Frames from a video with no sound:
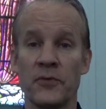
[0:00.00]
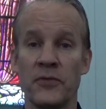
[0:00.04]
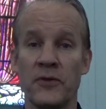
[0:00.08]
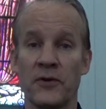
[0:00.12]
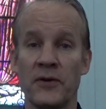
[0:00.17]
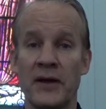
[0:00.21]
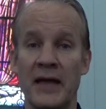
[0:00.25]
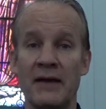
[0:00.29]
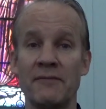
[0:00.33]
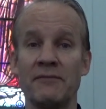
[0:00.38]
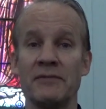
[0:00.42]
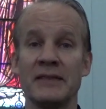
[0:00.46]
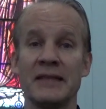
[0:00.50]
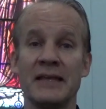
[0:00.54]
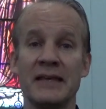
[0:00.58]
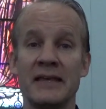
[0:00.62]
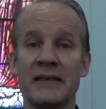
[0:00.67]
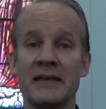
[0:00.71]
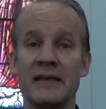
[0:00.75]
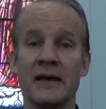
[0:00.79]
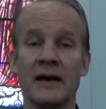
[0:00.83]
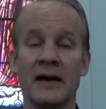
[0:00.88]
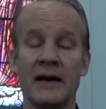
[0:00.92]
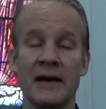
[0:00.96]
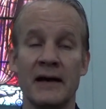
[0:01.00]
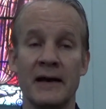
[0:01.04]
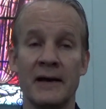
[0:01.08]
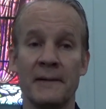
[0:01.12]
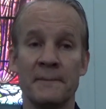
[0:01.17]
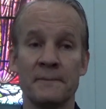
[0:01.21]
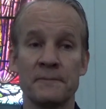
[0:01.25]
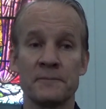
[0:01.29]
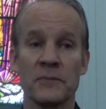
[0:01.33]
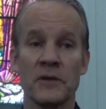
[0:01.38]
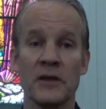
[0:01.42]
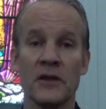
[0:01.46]
their heavenly
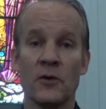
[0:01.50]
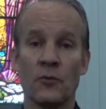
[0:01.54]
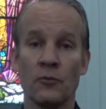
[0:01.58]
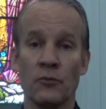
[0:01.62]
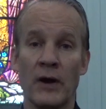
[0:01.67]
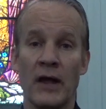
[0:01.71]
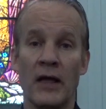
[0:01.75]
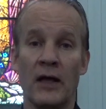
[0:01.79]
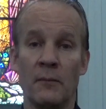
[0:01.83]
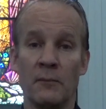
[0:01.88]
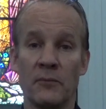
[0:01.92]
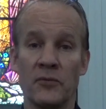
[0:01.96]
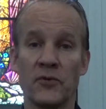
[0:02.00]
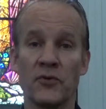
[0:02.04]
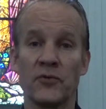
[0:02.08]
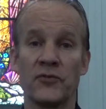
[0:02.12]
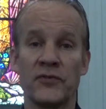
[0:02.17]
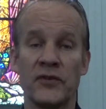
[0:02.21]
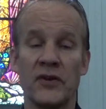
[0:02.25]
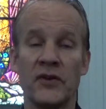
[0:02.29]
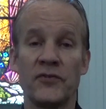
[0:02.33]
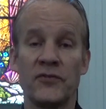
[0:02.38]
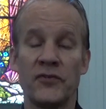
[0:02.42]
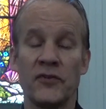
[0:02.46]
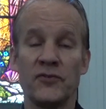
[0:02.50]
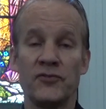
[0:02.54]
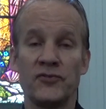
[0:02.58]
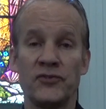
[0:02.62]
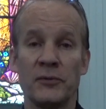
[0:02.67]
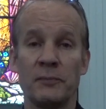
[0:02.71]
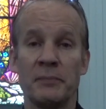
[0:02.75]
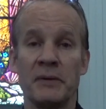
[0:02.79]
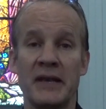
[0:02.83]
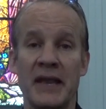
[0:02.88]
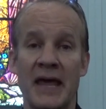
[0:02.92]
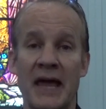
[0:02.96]
realm, their
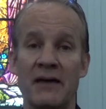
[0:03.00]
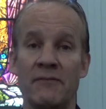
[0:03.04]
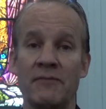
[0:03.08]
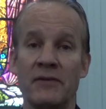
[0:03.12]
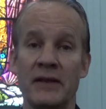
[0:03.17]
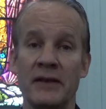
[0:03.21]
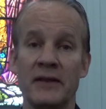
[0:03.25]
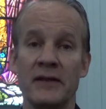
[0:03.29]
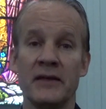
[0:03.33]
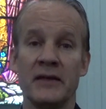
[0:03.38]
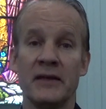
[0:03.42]
citizenship in heaven.